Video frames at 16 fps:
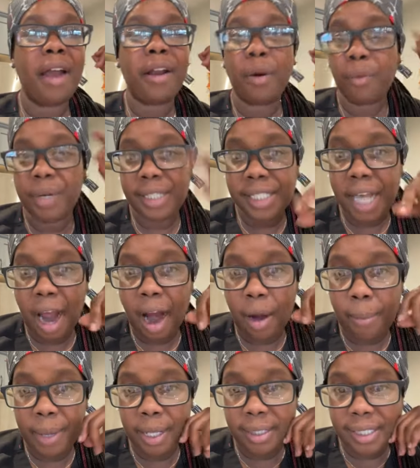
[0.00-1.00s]

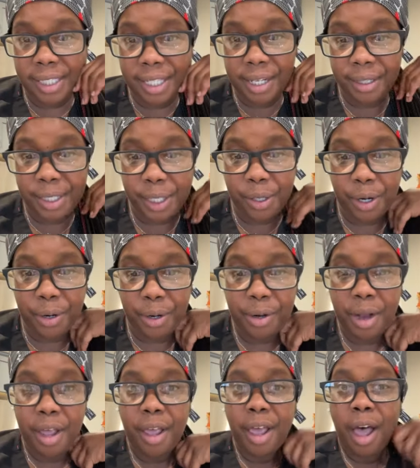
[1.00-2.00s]
retirement center,
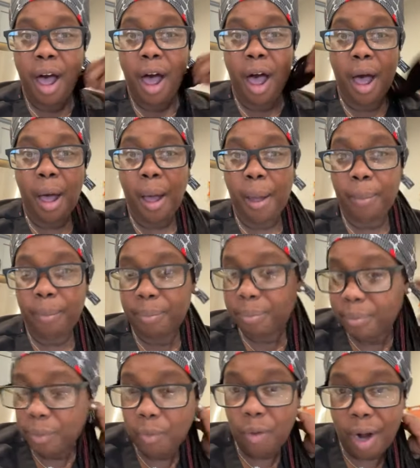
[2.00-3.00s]

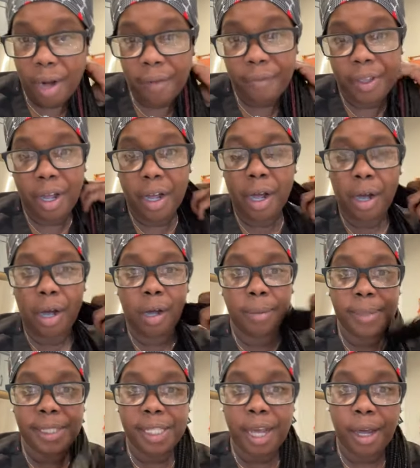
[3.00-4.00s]
one of the
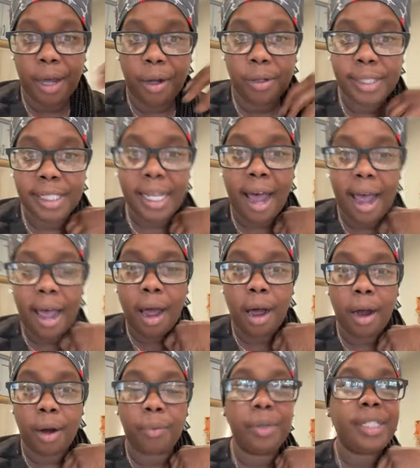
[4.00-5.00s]
upscale
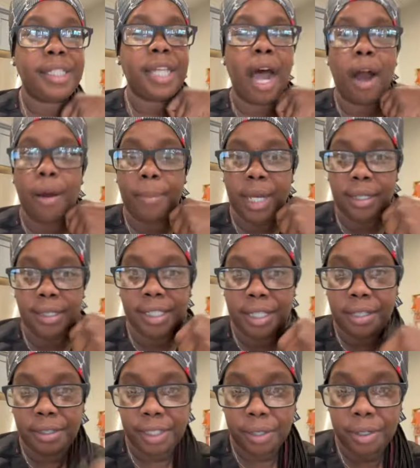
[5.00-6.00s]
retirement
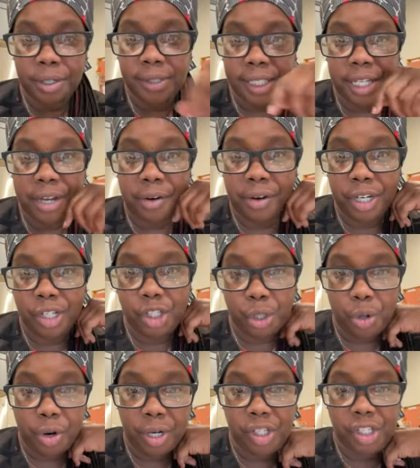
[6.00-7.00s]
centers here in
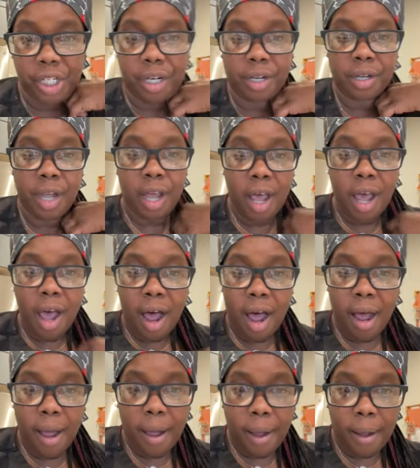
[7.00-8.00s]
Georgia.
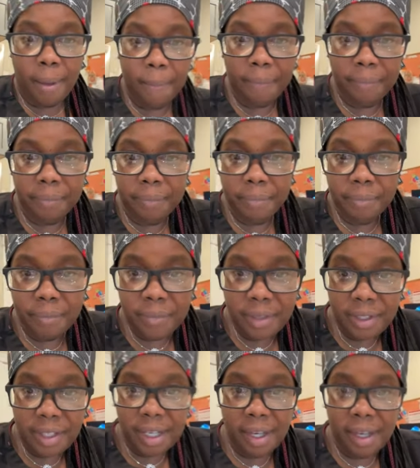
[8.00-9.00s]

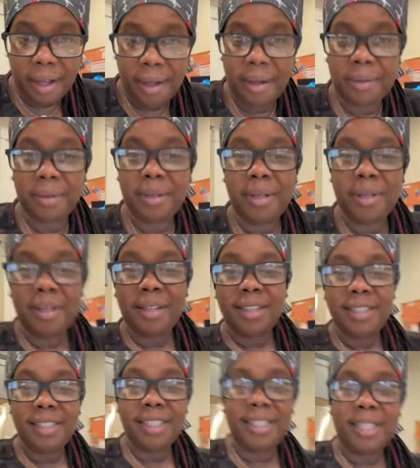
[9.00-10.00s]
Yeah.
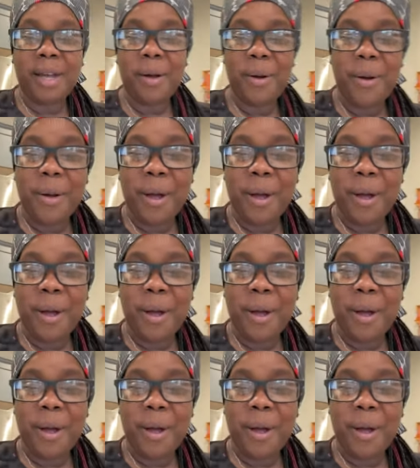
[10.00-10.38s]
So